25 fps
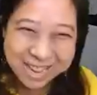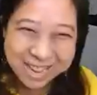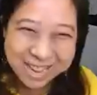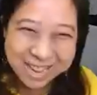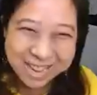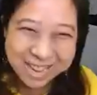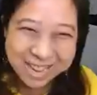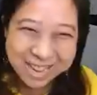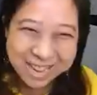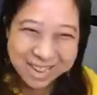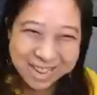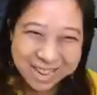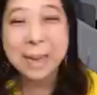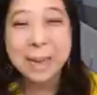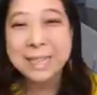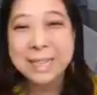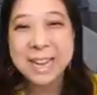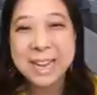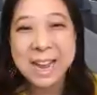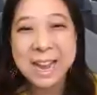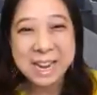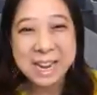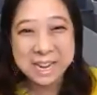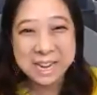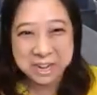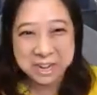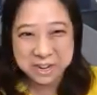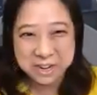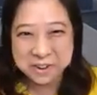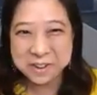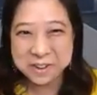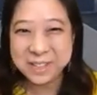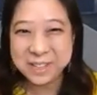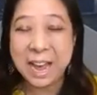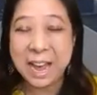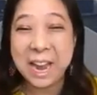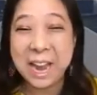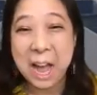by telling you
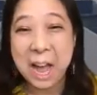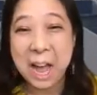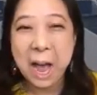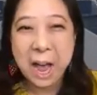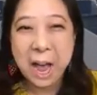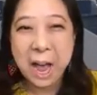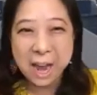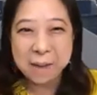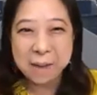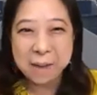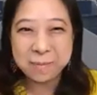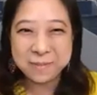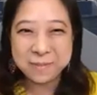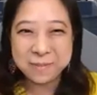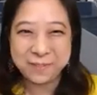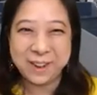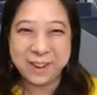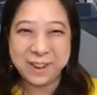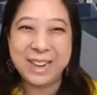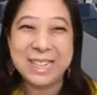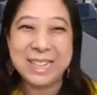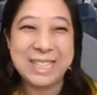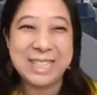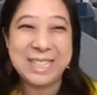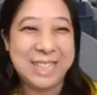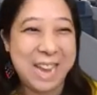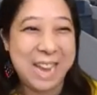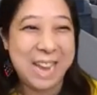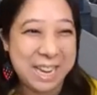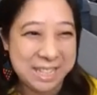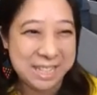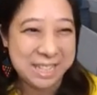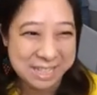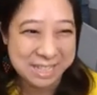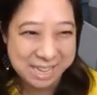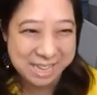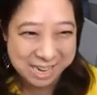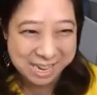that I'm very
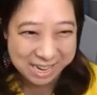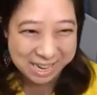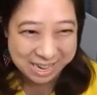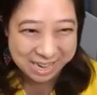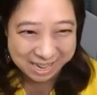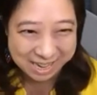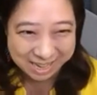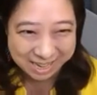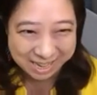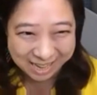sexy.